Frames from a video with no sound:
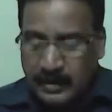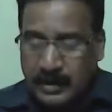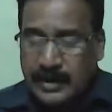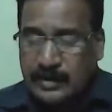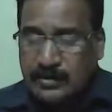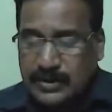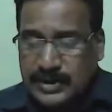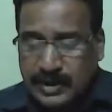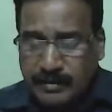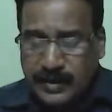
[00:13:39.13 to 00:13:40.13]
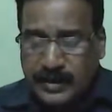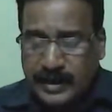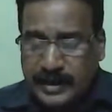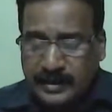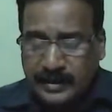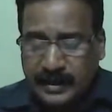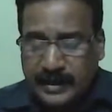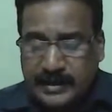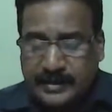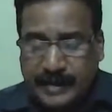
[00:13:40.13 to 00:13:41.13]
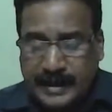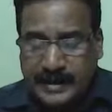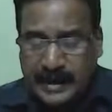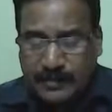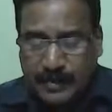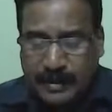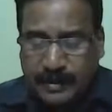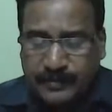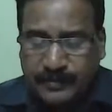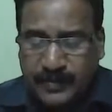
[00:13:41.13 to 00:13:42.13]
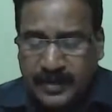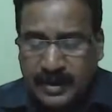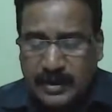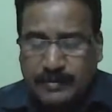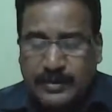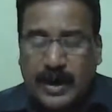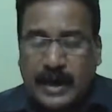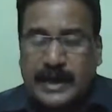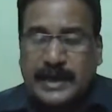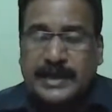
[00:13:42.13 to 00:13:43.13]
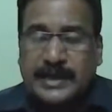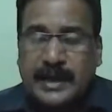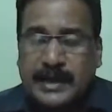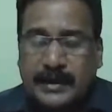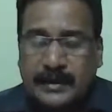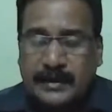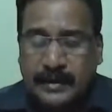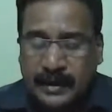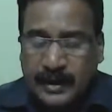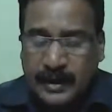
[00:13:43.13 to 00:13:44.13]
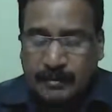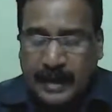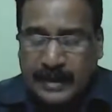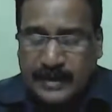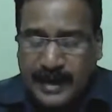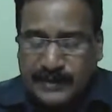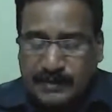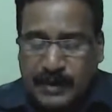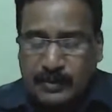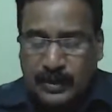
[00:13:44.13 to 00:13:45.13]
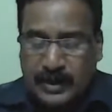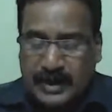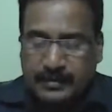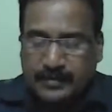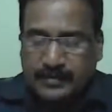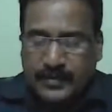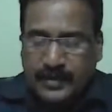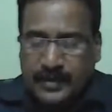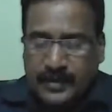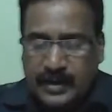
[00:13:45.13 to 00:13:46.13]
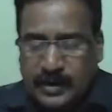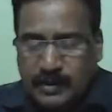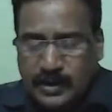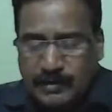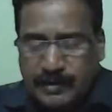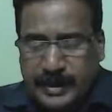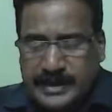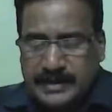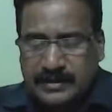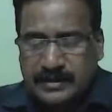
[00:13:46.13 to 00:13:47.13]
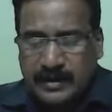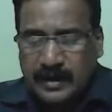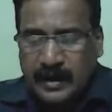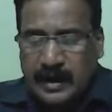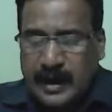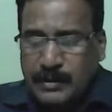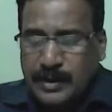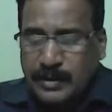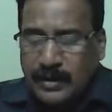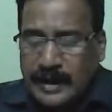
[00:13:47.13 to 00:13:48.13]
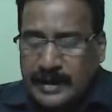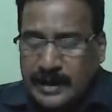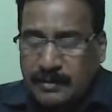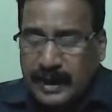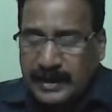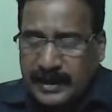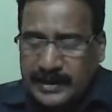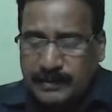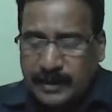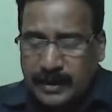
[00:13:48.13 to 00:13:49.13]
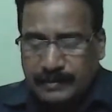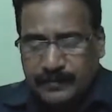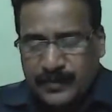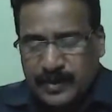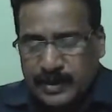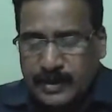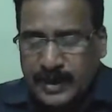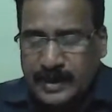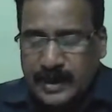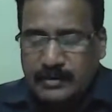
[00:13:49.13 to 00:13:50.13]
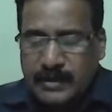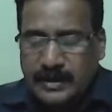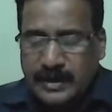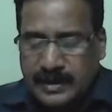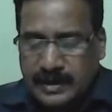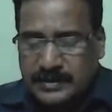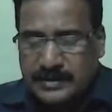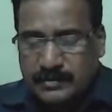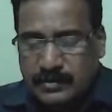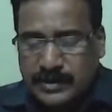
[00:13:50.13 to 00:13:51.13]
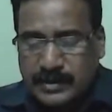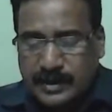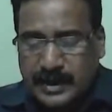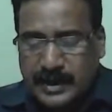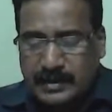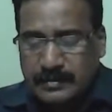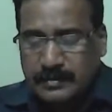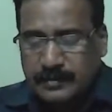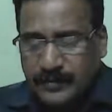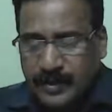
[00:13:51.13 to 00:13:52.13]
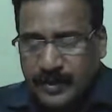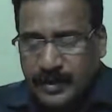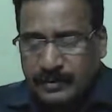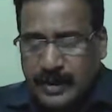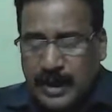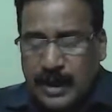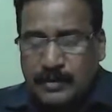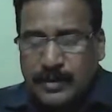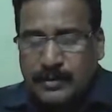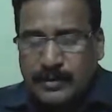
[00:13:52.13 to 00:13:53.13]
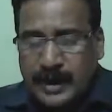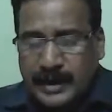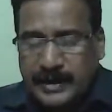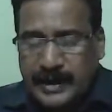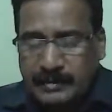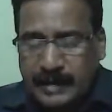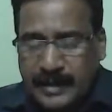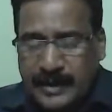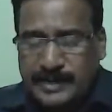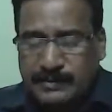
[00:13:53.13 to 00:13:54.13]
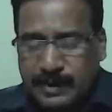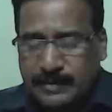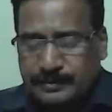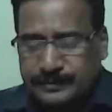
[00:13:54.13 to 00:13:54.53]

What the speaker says: And in question number 10, it is a practical problem. You have to write in matrix form only. In both the bits, how can you write in matrix form? You can calculate the result, question number 10. But how can you write in matrix form?